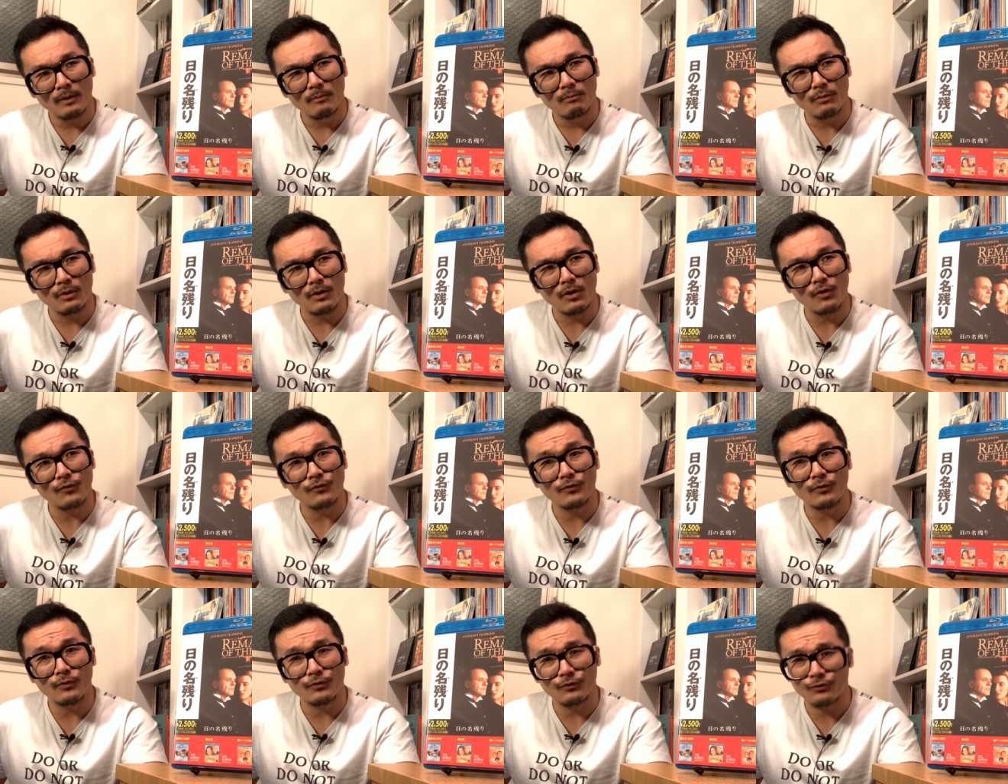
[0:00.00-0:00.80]
but
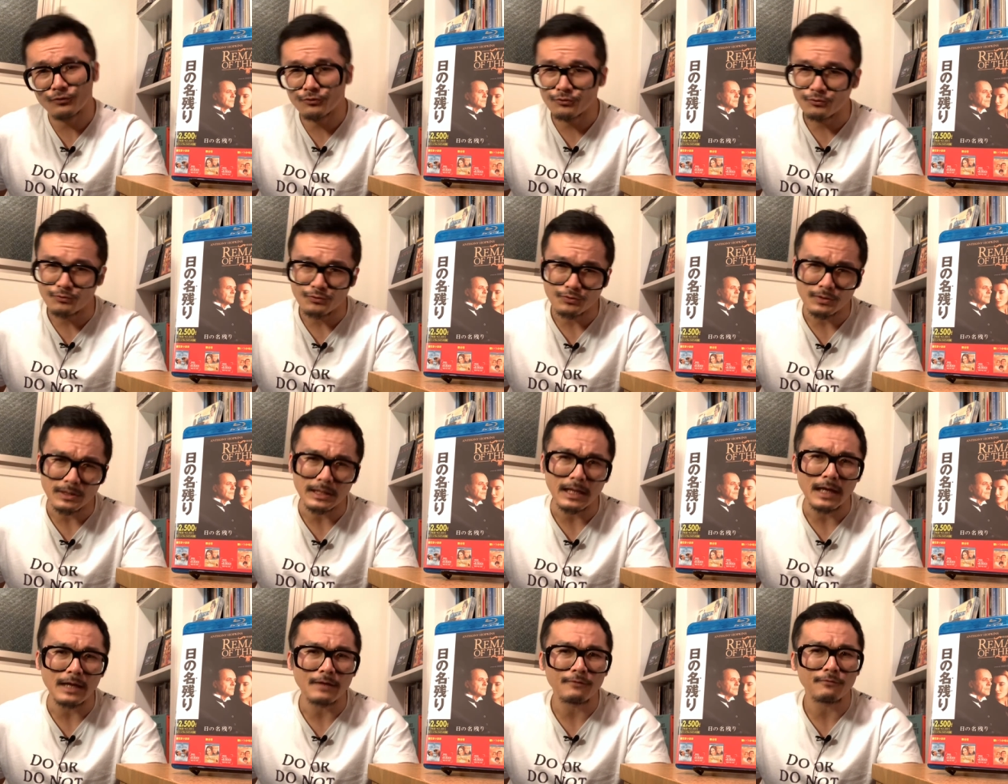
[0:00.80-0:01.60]
also it's true to
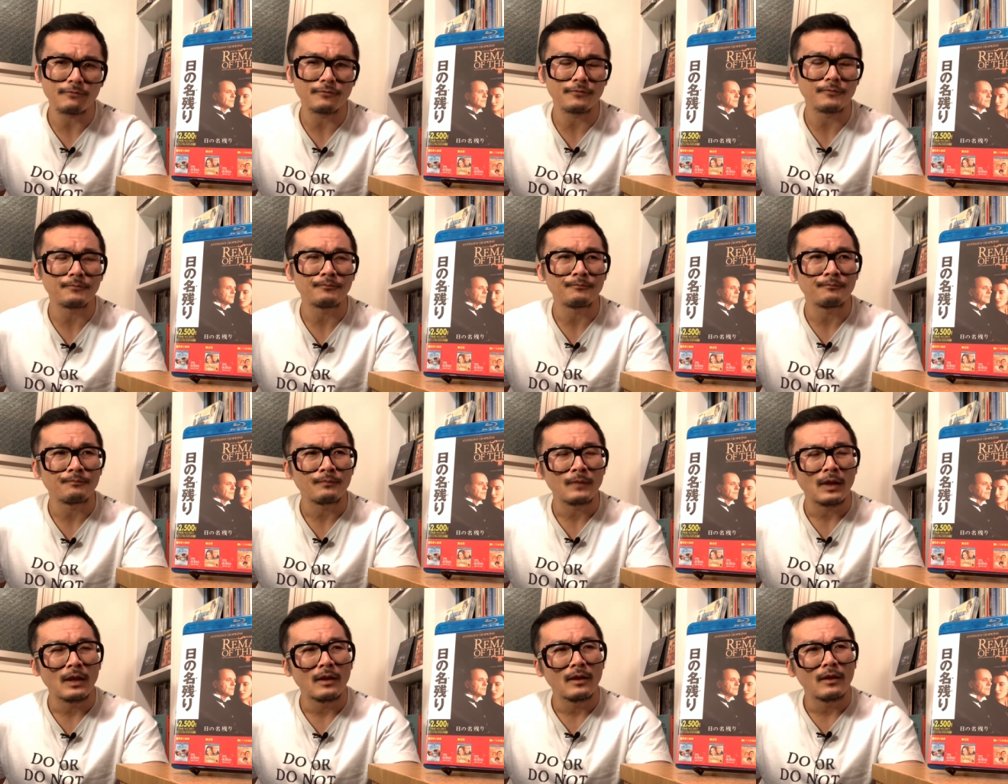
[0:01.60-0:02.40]
life
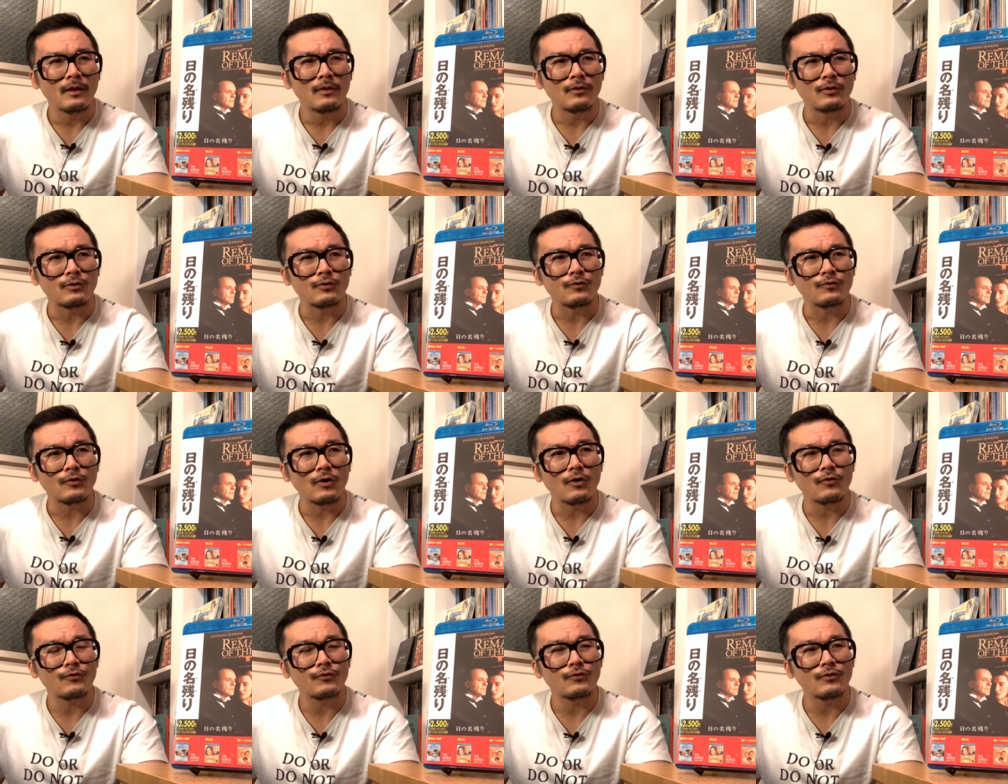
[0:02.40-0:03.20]
there is
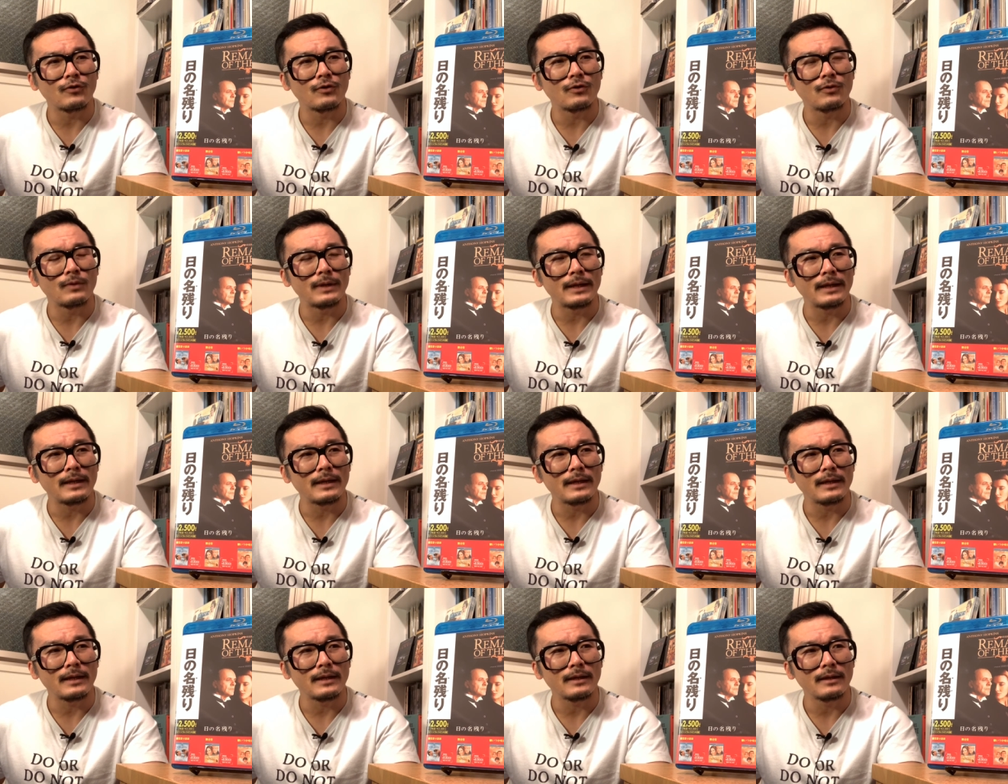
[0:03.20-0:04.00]
also
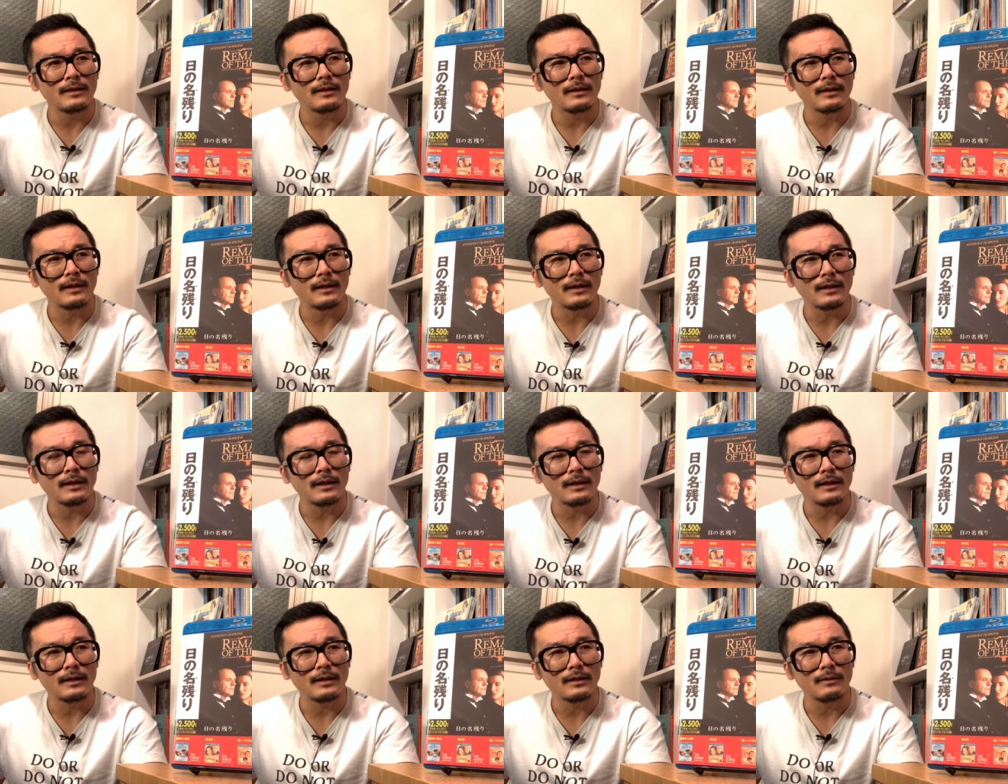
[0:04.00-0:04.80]
a,
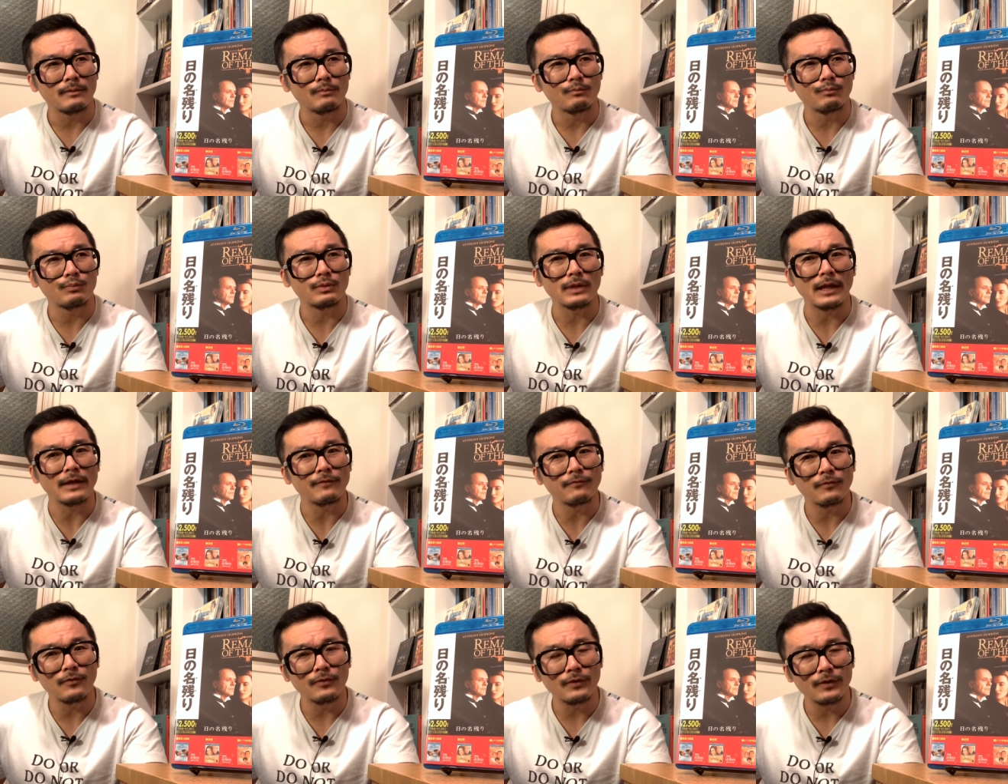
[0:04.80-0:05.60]
a
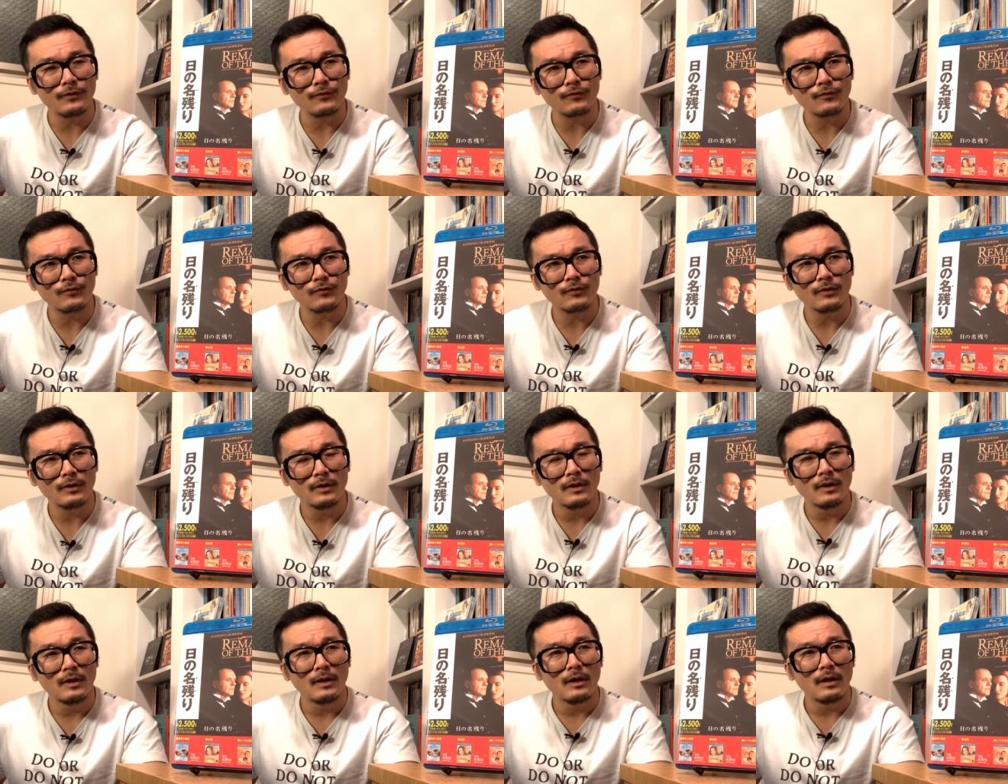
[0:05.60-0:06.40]
playfulness
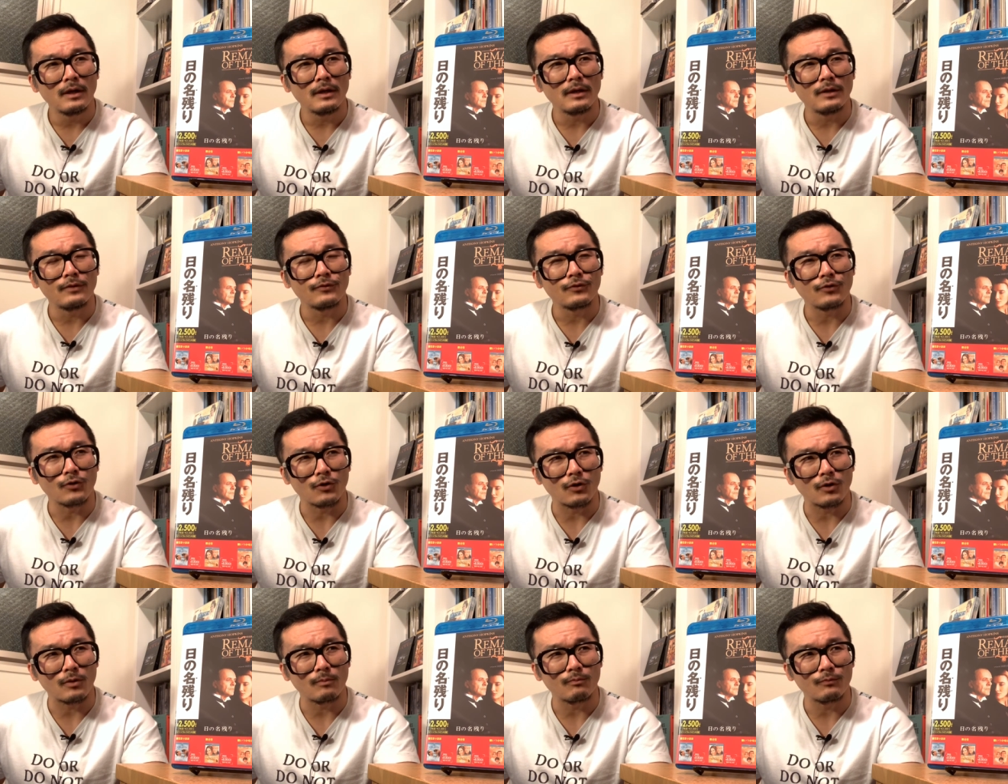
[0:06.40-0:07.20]
in
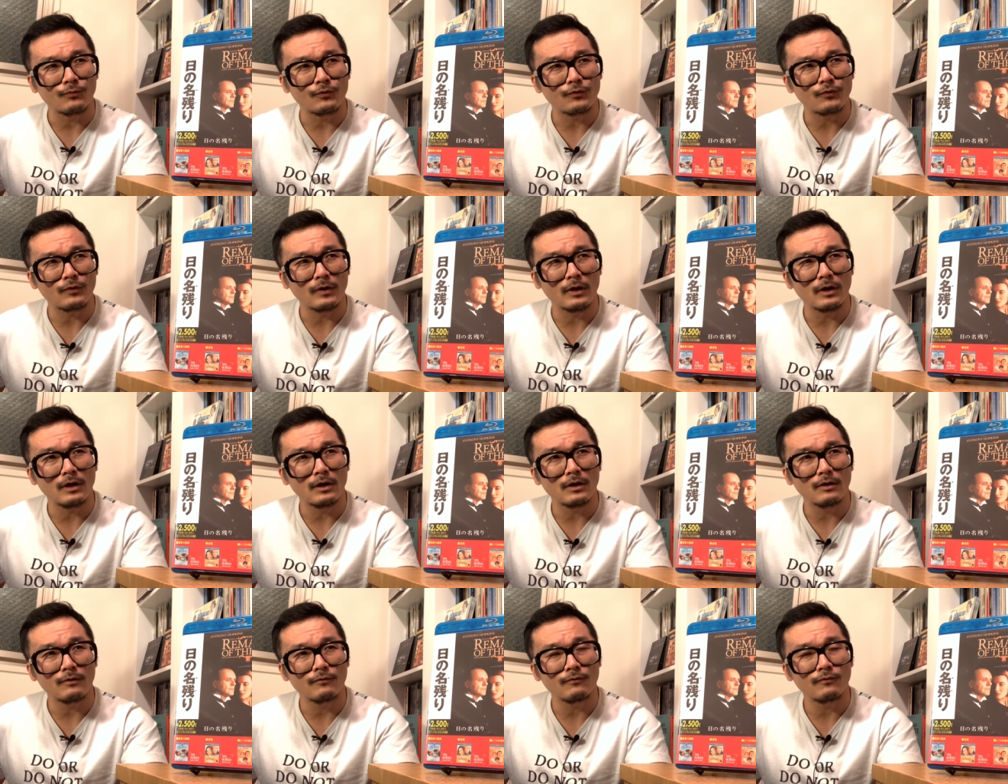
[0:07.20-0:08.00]
terms
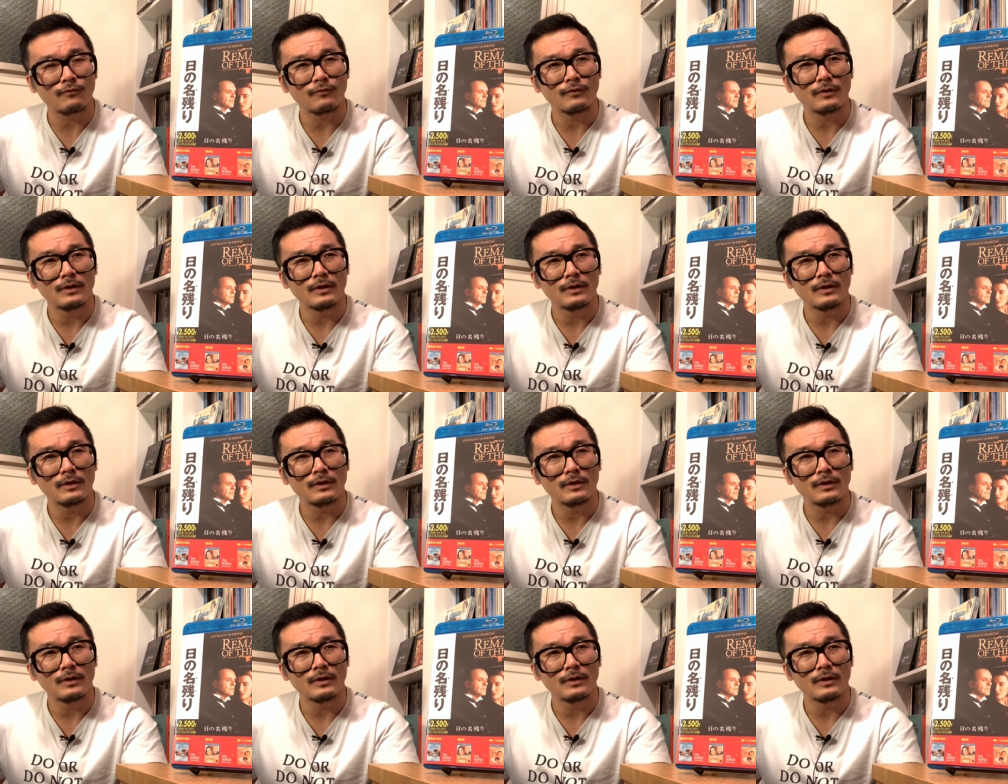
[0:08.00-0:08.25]
of